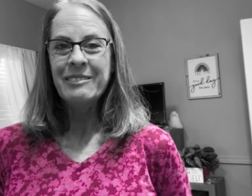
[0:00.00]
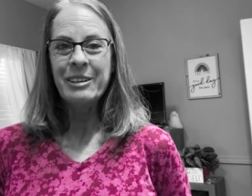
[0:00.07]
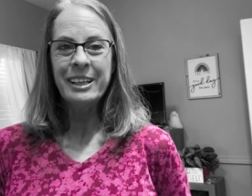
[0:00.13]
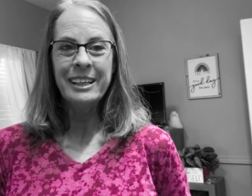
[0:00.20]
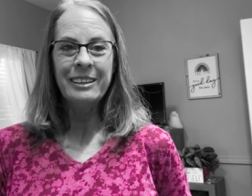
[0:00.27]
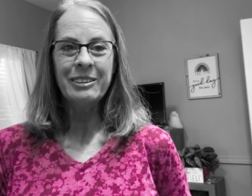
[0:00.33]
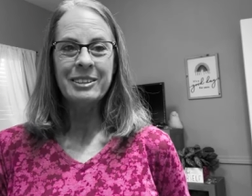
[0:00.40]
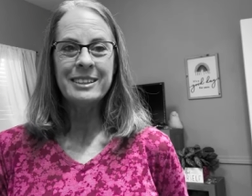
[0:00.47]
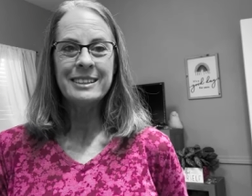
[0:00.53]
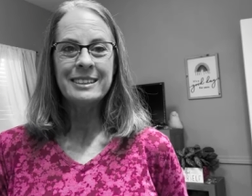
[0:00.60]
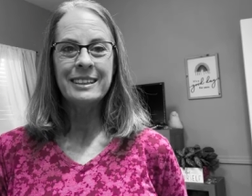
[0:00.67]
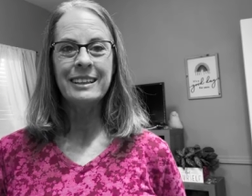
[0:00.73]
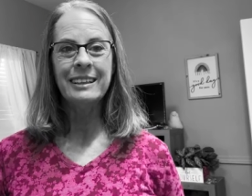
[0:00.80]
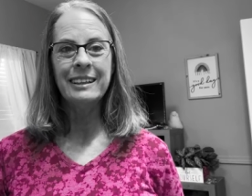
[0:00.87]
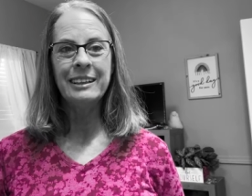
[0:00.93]
what else
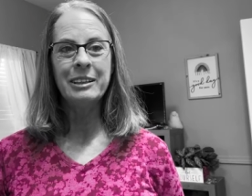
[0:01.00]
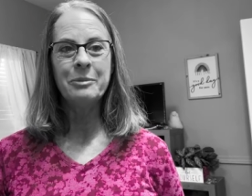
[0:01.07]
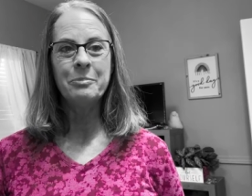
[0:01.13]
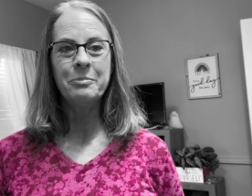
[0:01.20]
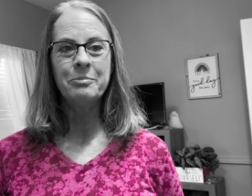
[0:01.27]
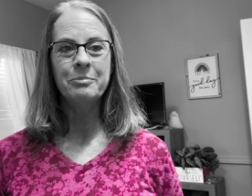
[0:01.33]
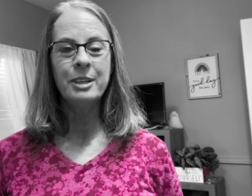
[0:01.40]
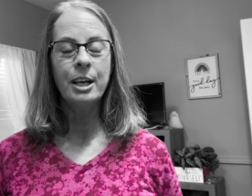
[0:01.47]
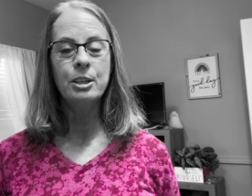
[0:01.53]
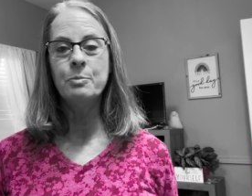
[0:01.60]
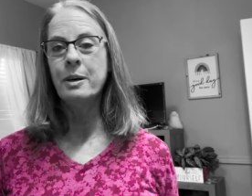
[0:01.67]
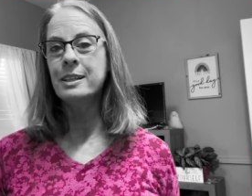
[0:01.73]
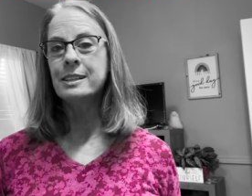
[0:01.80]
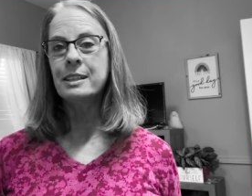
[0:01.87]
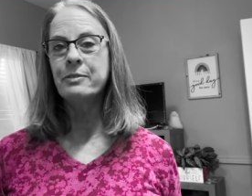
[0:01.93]
um, yeah you
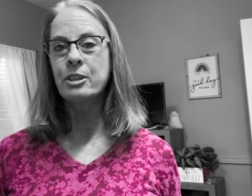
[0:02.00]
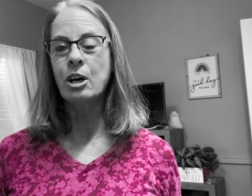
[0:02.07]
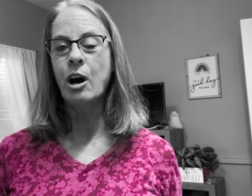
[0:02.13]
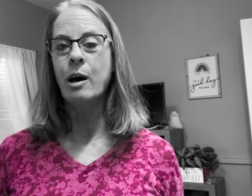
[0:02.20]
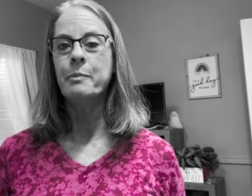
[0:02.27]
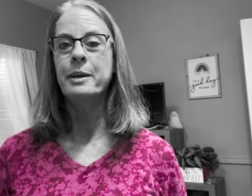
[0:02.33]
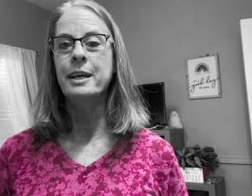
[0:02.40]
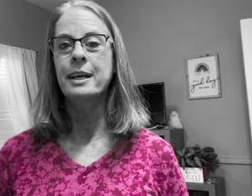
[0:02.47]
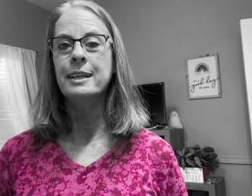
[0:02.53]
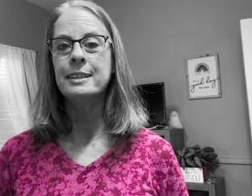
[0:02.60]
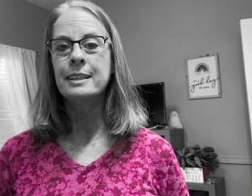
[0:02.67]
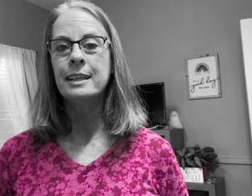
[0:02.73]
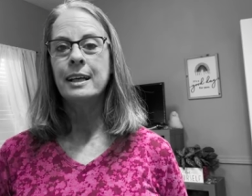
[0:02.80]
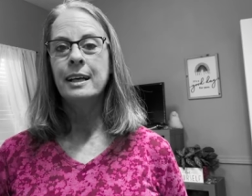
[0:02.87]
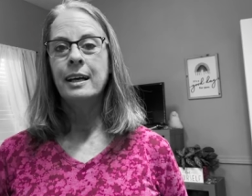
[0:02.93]
must leave a comment
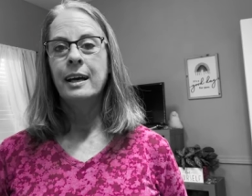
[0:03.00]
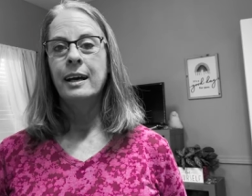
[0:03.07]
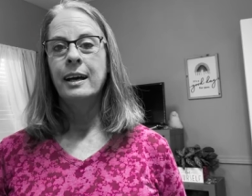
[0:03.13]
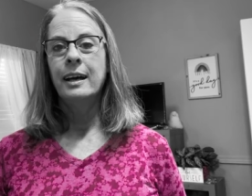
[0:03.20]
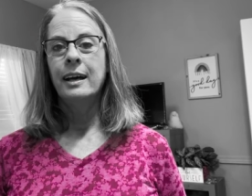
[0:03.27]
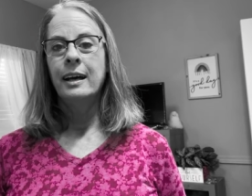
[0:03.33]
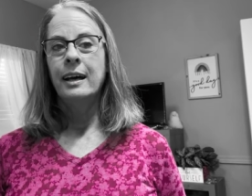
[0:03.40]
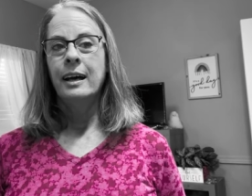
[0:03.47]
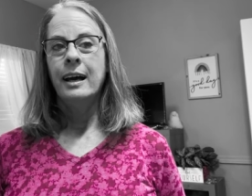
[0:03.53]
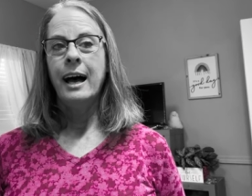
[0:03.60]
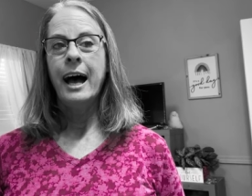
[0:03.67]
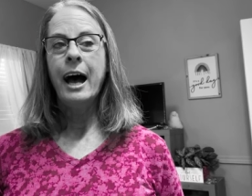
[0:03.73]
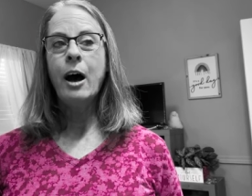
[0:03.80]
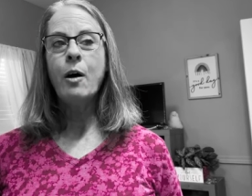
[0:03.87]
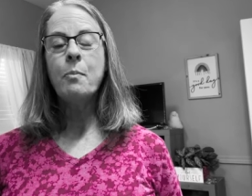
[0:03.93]

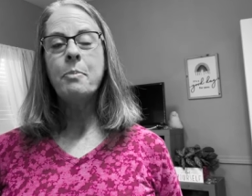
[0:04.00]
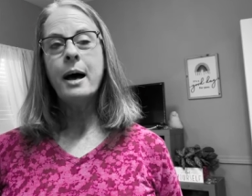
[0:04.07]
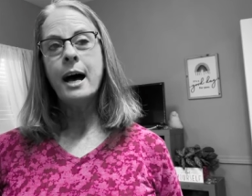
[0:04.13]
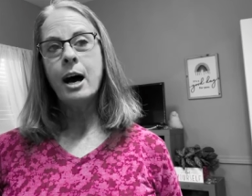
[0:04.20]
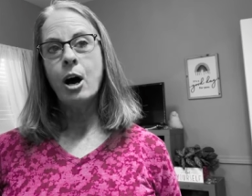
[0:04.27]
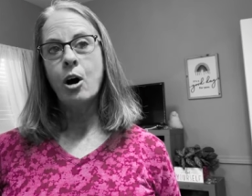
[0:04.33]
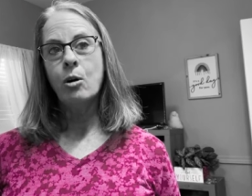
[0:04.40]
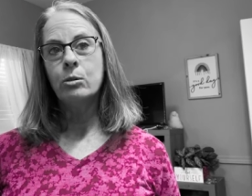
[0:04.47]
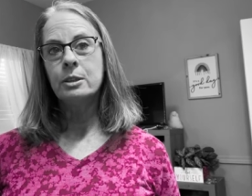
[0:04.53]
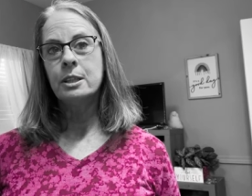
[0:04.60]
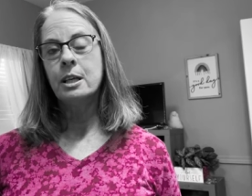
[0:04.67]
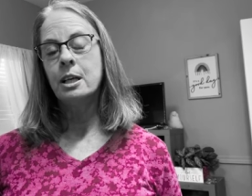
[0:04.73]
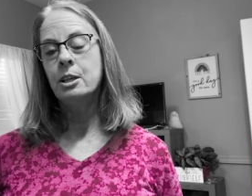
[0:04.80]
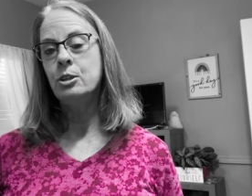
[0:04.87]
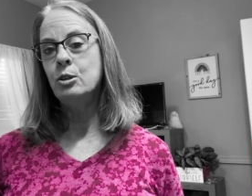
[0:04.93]
how about
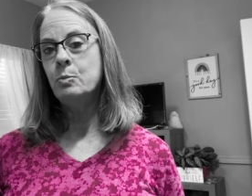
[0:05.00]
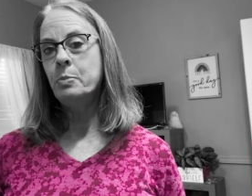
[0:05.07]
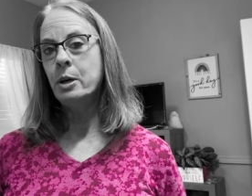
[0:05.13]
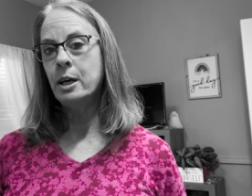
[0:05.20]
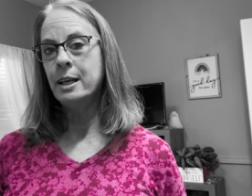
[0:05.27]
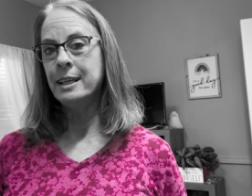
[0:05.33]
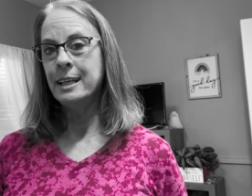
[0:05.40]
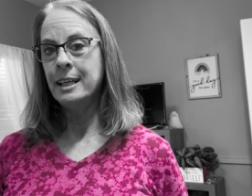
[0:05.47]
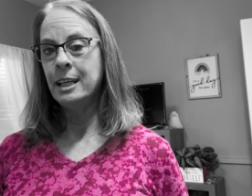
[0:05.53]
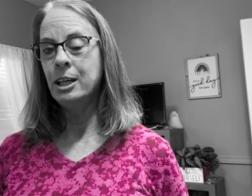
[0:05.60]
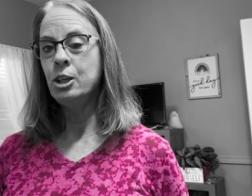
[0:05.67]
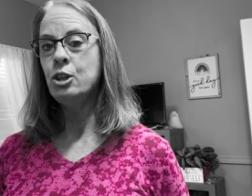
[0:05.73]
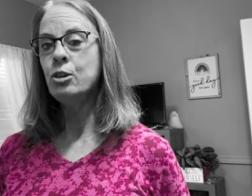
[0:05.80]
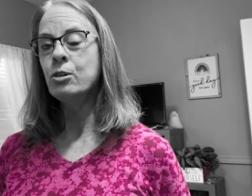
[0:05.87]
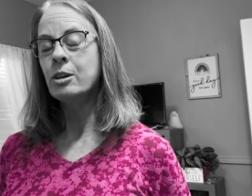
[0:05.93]
you put in
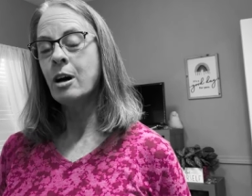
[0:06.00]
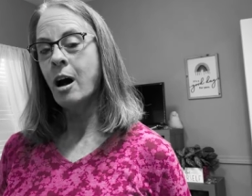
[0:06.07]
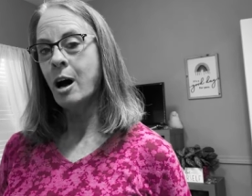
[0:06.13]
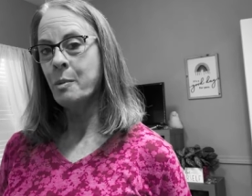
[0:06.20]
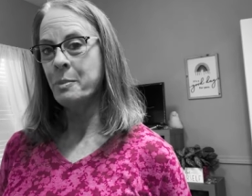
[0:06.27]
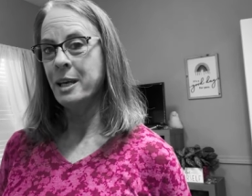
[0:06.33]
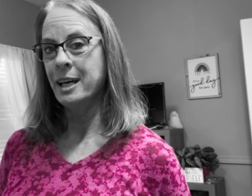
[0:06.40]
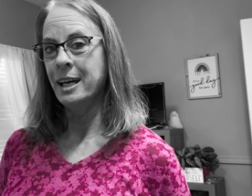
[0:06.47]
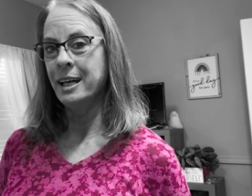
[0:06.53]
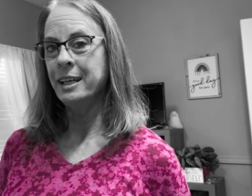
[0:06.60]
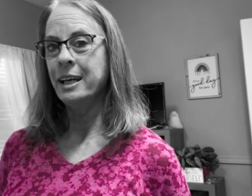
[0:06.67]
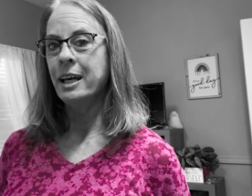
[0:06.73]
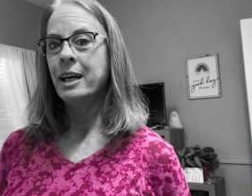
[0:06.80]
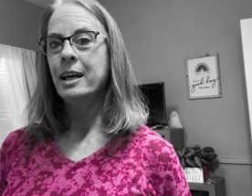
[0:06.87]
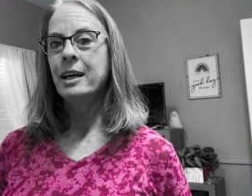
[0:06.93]
your comment
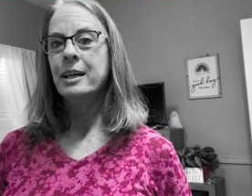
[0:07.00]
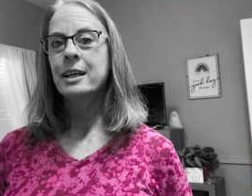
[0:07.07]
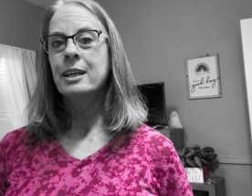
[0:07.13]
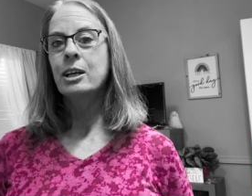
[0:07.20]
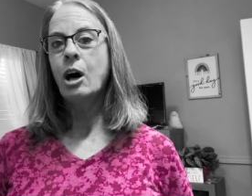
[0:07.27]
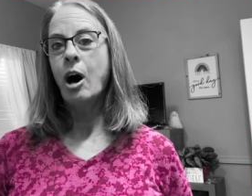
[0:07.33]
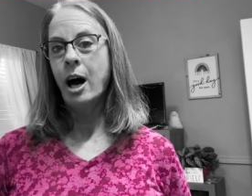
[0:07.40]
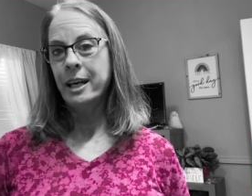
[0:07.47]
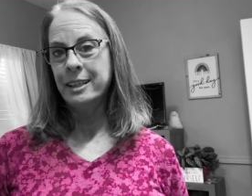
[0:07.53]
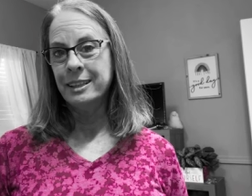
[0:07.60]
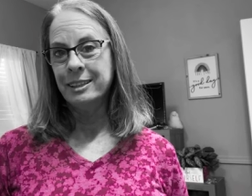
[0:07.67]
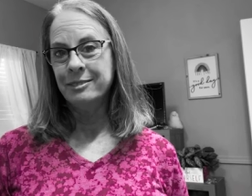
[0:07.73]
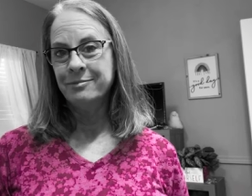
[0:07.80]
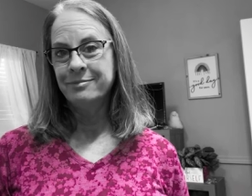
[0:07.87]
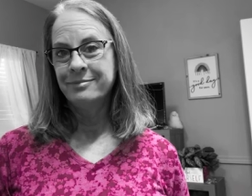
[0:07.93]
cotton?
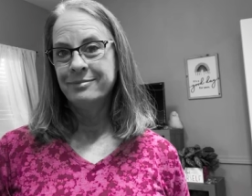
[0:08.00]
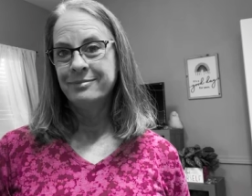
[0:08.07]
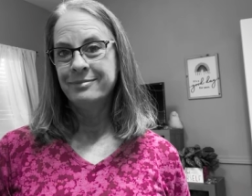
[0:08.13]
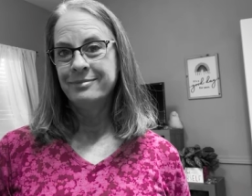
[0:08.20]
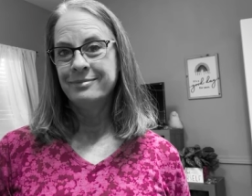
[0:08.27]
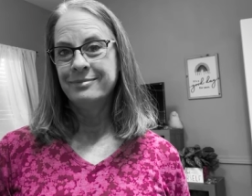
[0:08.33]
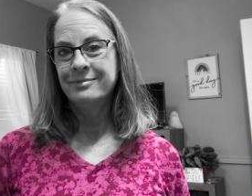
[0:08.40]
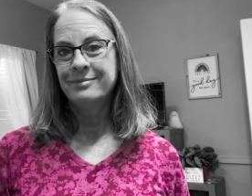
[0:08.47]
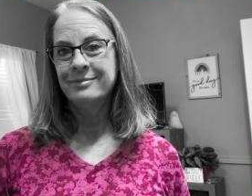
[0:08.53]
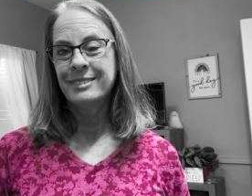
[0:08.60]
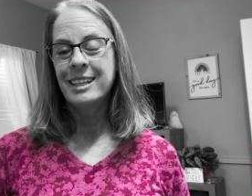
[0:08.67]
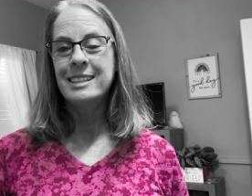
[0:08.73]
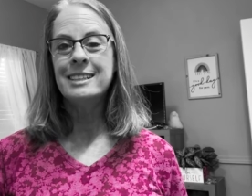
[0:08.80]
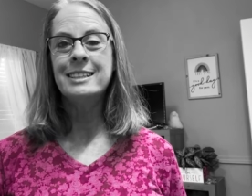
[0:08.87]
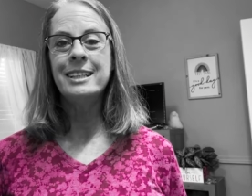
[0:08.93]

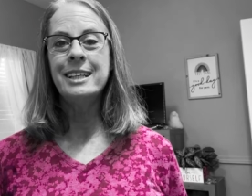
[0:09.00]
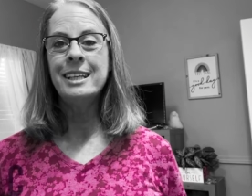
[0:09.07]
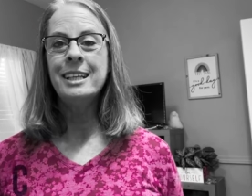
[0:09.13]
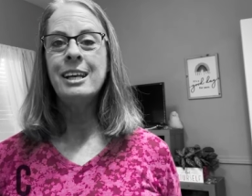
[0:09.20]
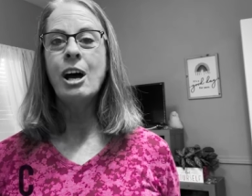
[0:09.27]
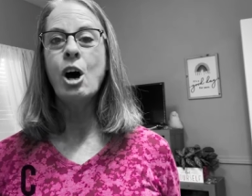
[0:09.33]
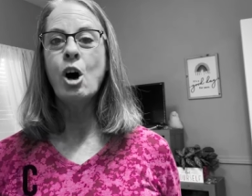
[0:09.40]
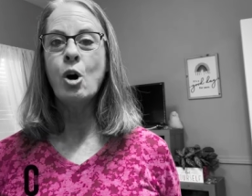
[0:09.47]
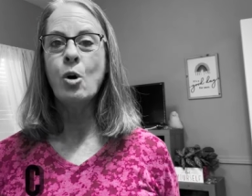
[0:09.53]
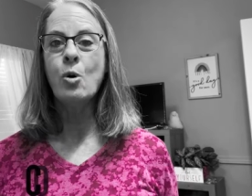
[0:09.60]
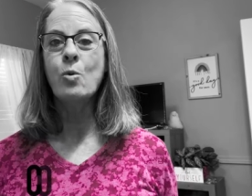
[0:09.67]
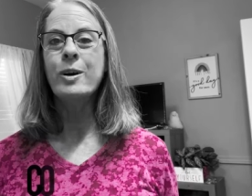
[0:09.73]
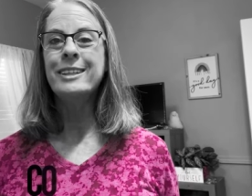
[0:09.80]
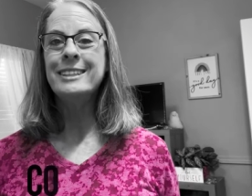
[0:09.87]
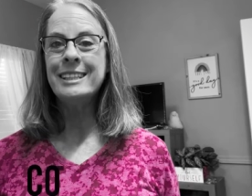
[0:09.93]
C
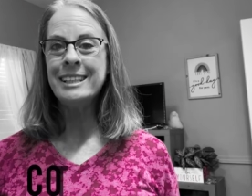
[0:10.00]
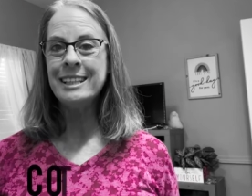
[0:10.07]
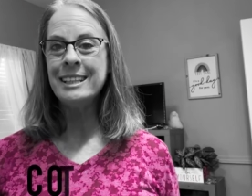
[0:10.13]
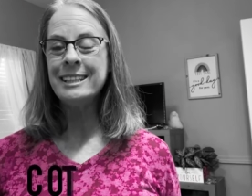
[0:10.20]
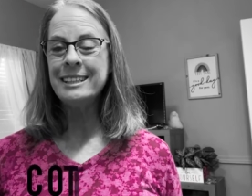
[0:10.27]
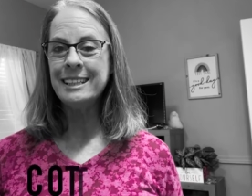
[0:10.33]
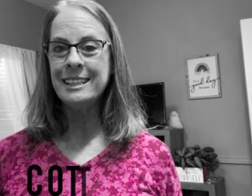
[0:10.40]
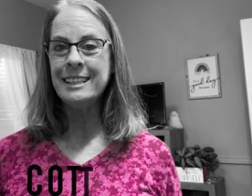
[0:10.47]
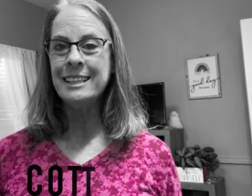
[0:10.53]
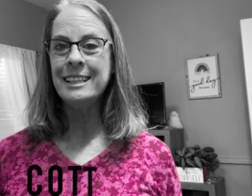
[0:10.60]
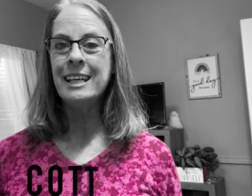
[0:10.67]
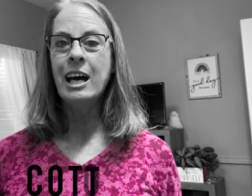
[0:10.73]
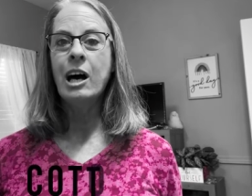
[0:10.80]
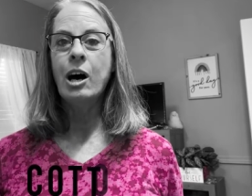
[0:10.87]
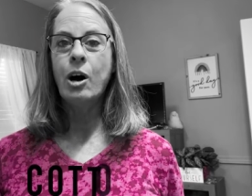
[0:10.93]
O T T
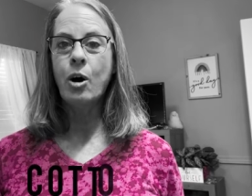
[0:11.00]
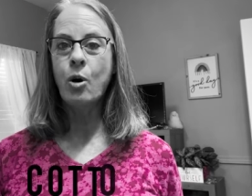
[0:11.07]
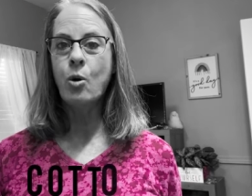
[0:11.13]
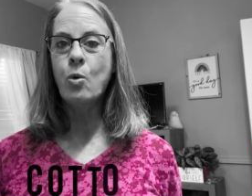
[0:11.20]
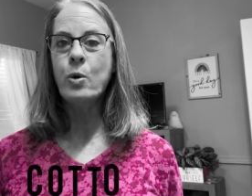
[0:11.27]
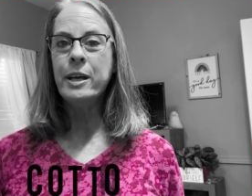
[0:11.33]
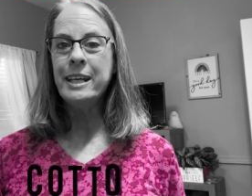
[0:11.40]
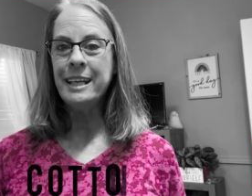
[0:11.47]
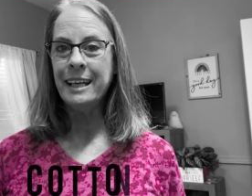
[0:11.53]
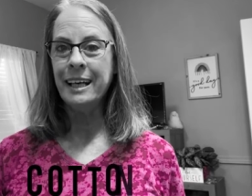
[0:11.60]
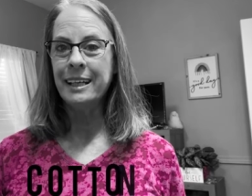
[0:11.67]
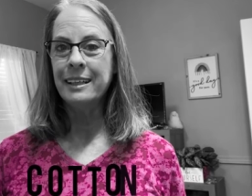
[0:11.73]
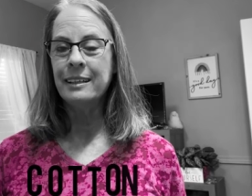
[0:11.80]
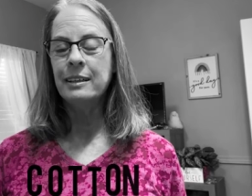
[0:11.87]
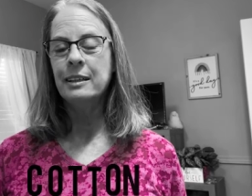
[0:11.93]
O N.